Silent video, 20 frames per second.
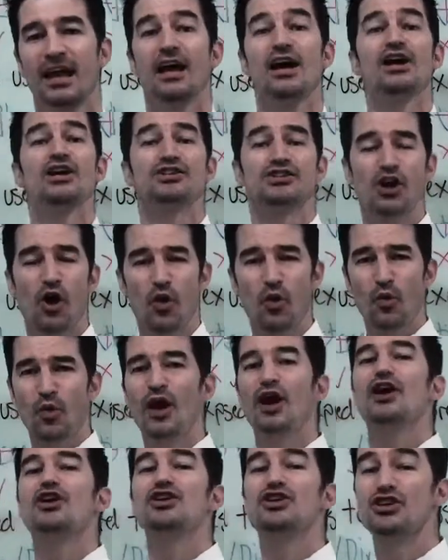
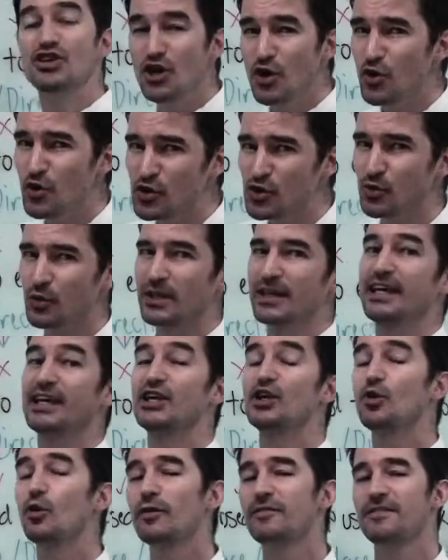So, usually you
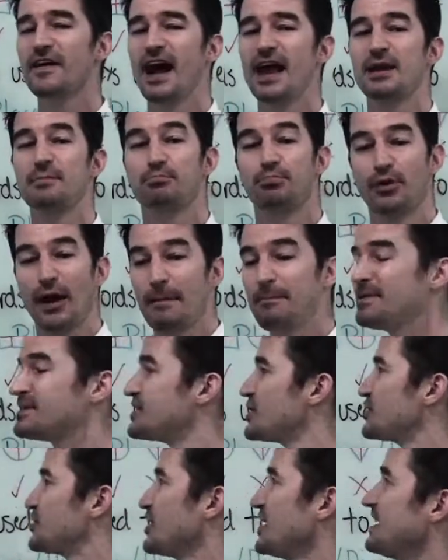will find
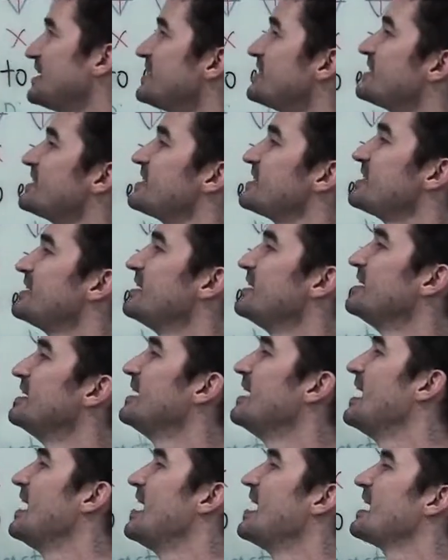prepositions
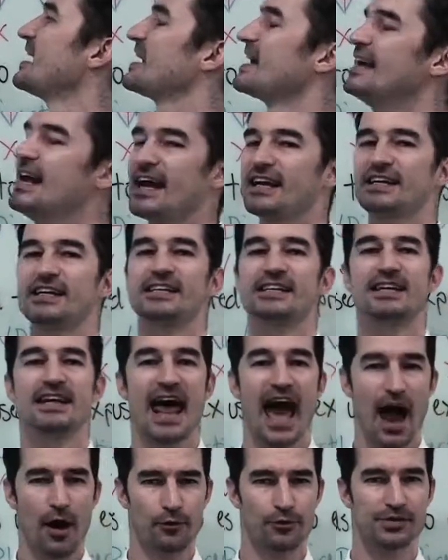connected to
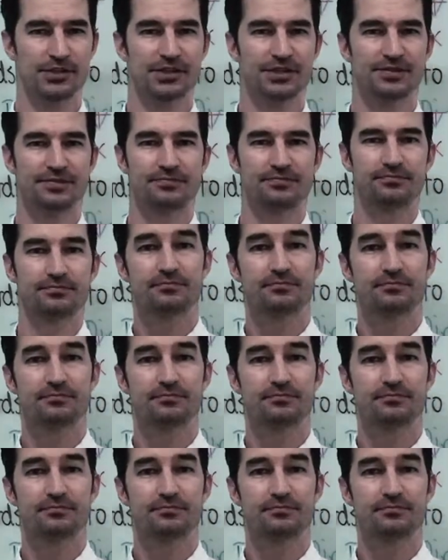nouns.